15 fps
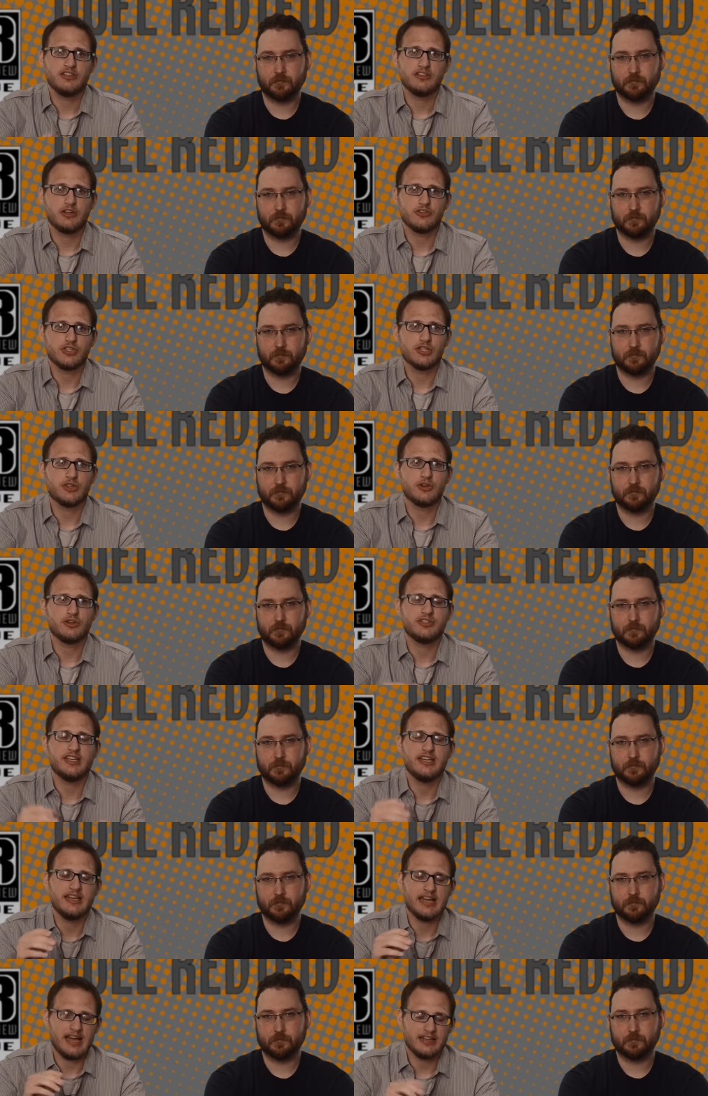Speaker 1: these
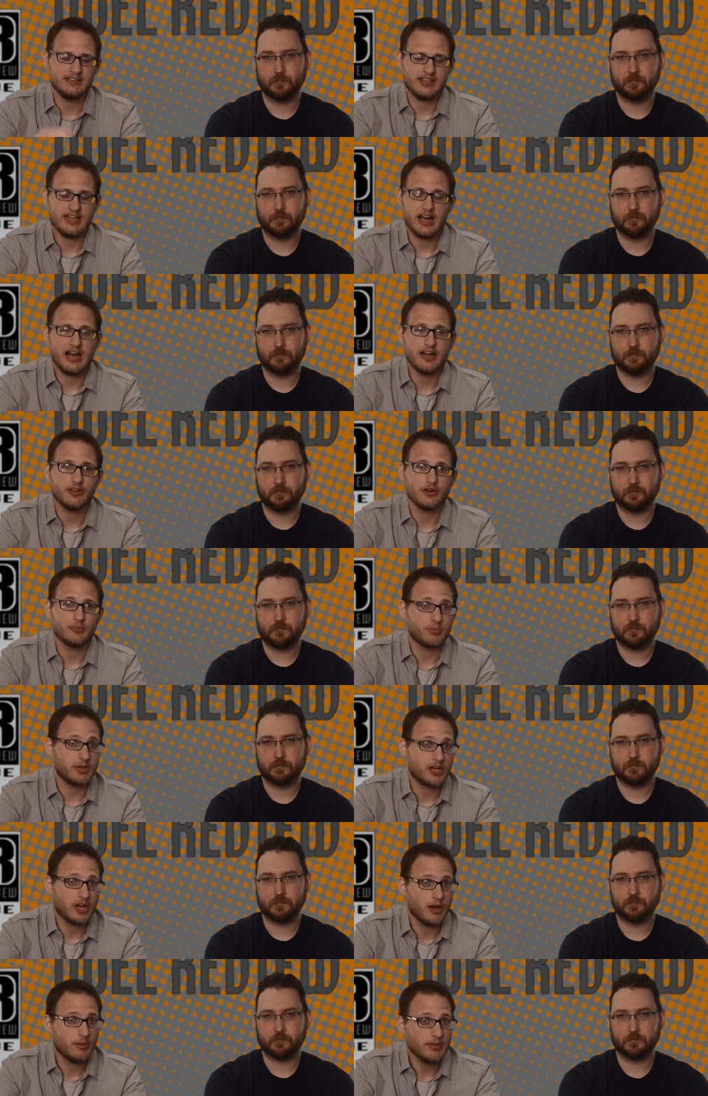113 as they either
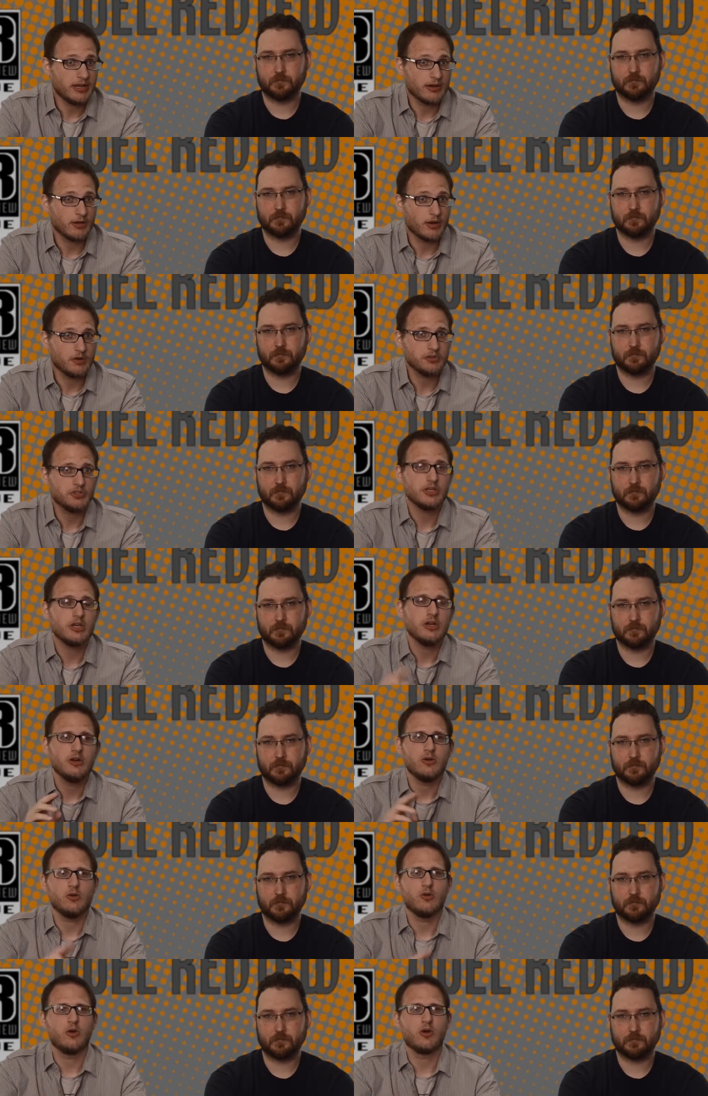become heroes,
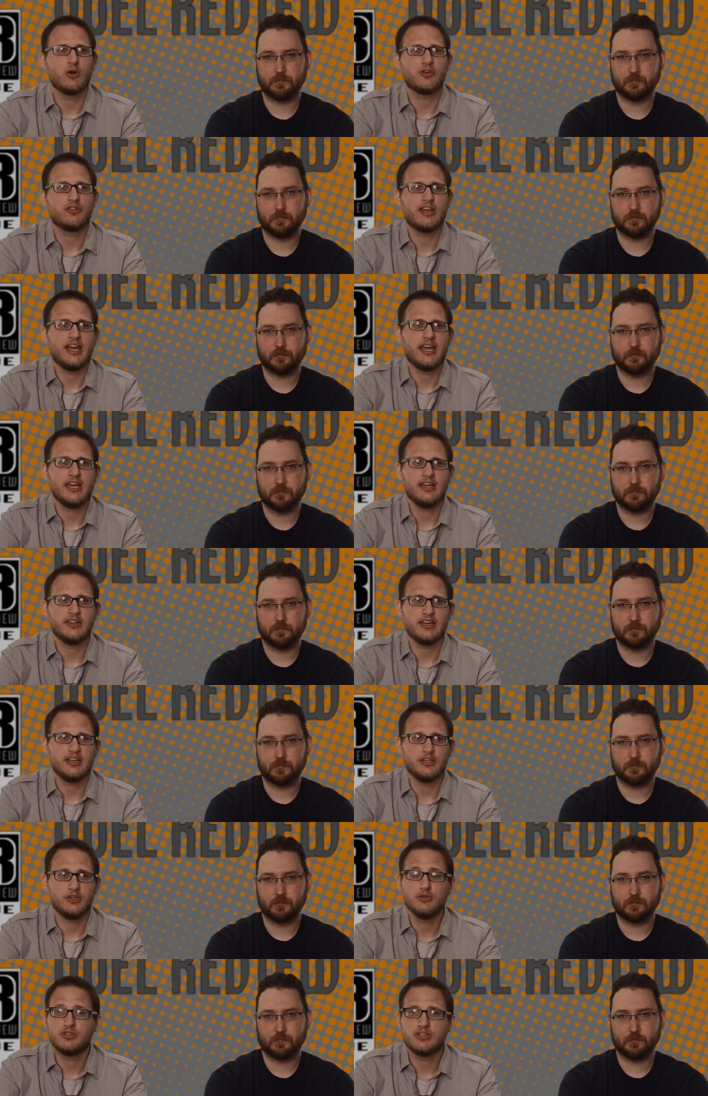or they, they
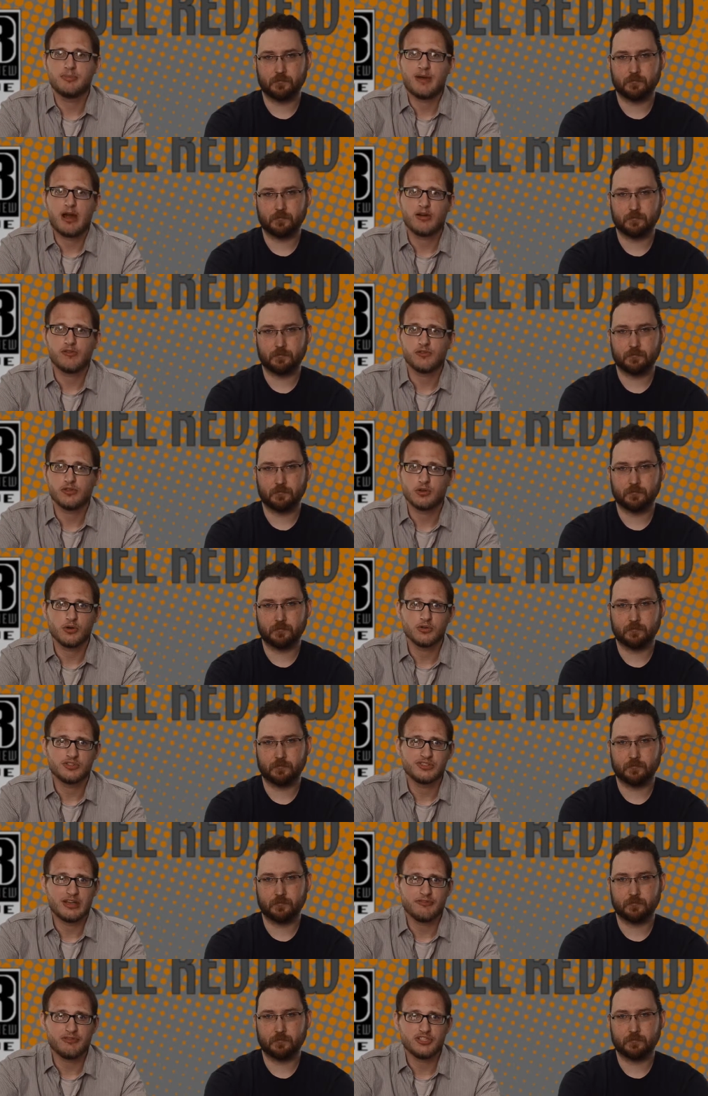use the power for their own
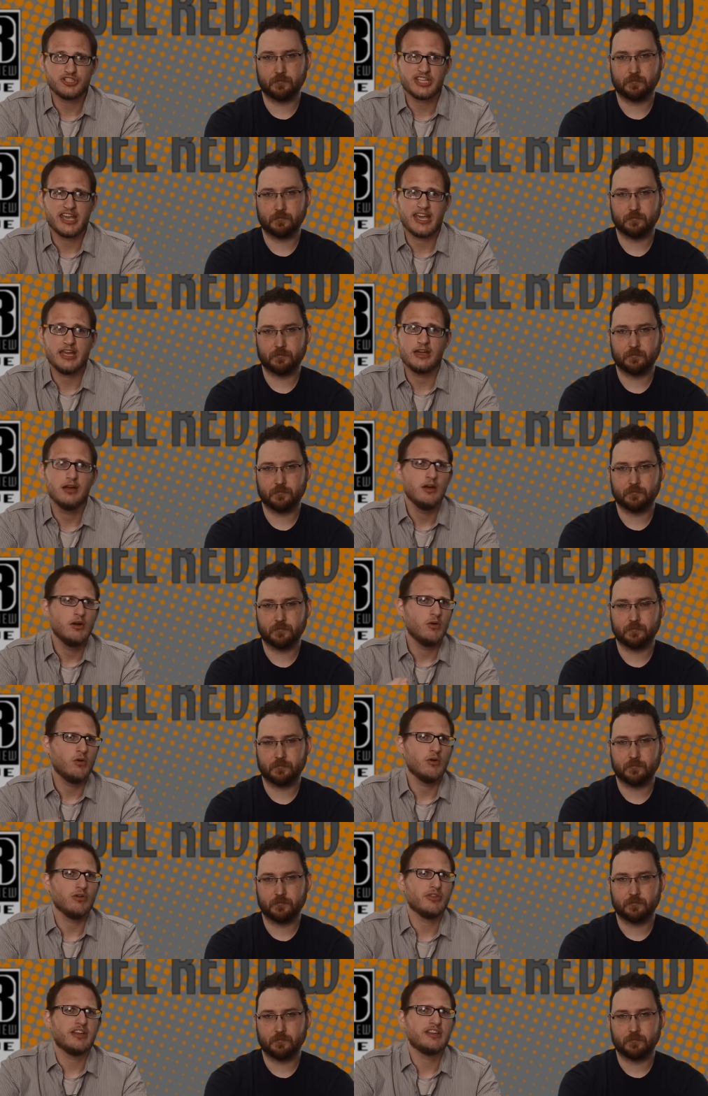selfish gain,
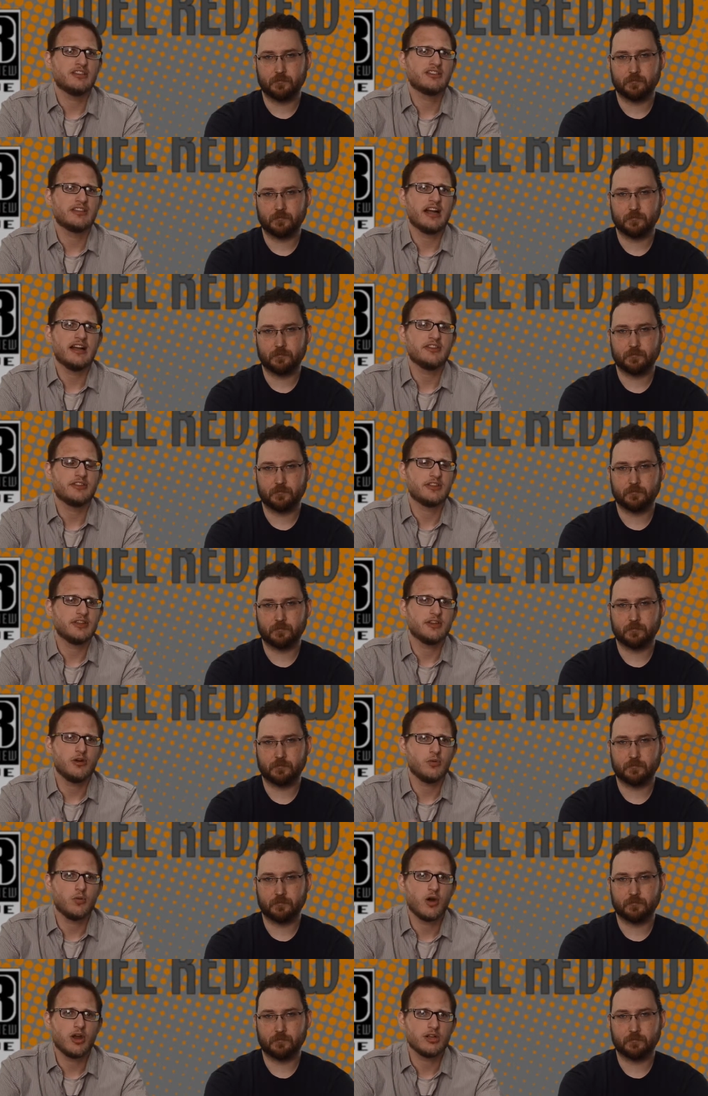or they decide that they don't
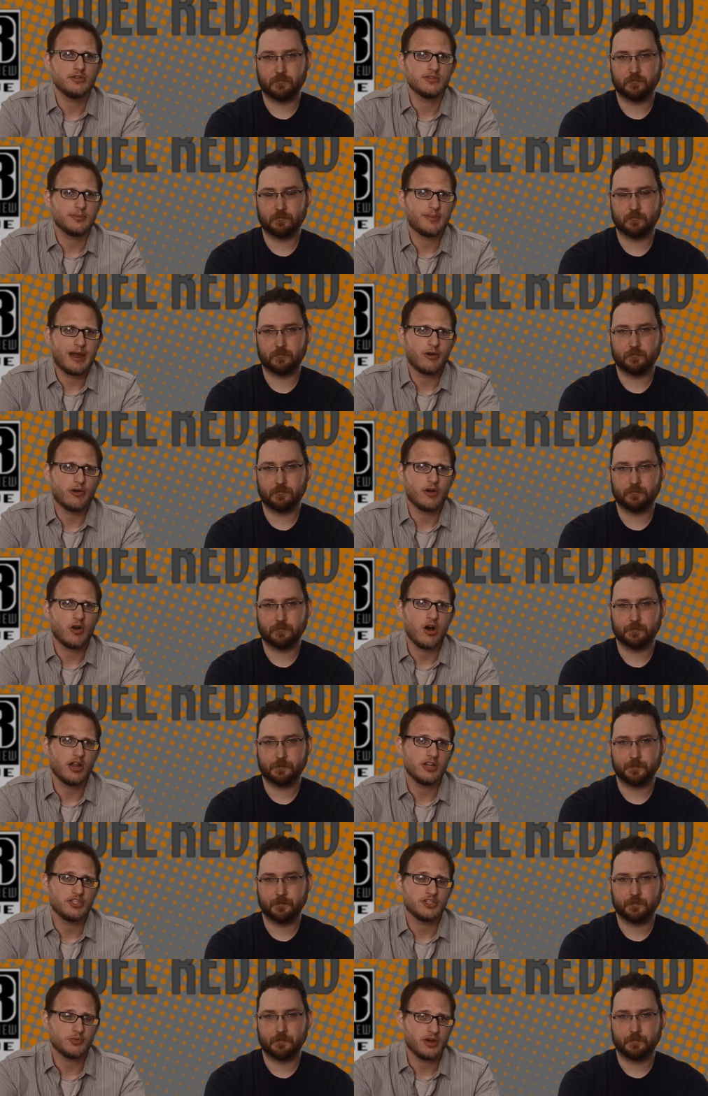want to use the power at all
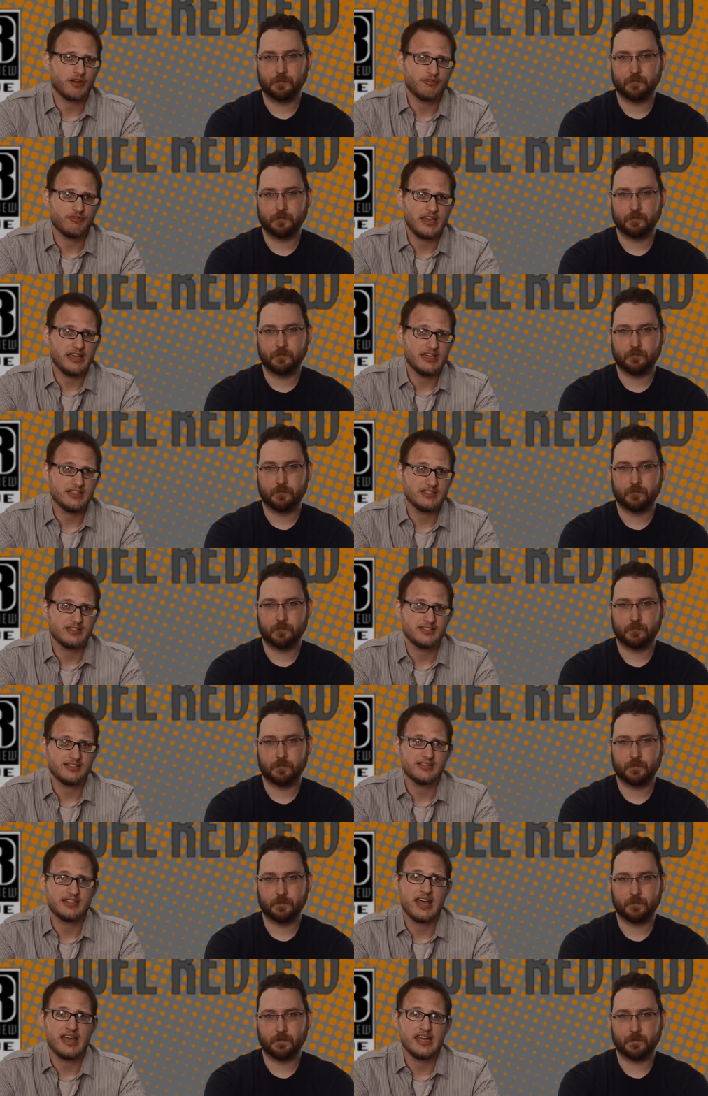and just want to fade into
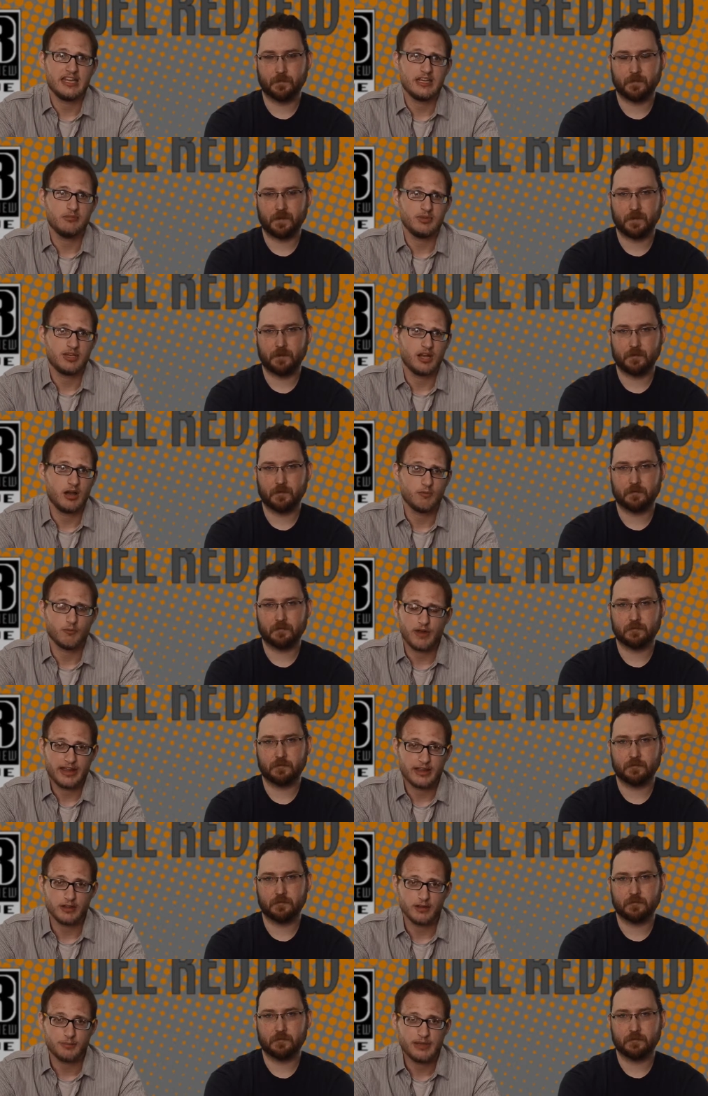society and become
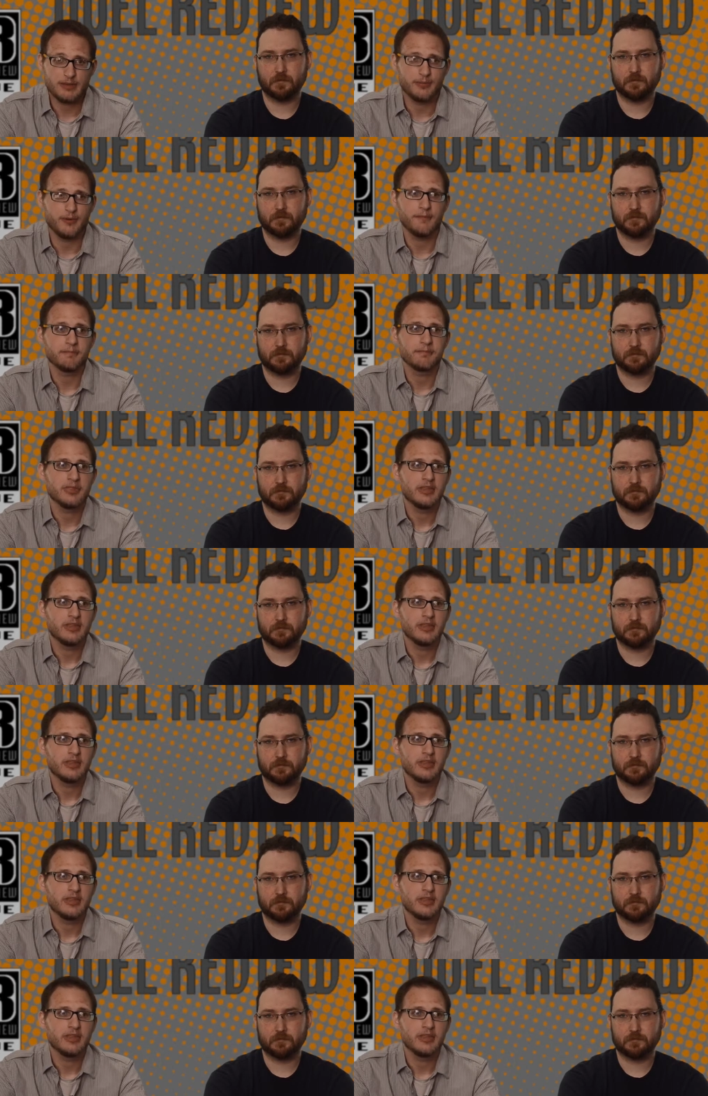regular people.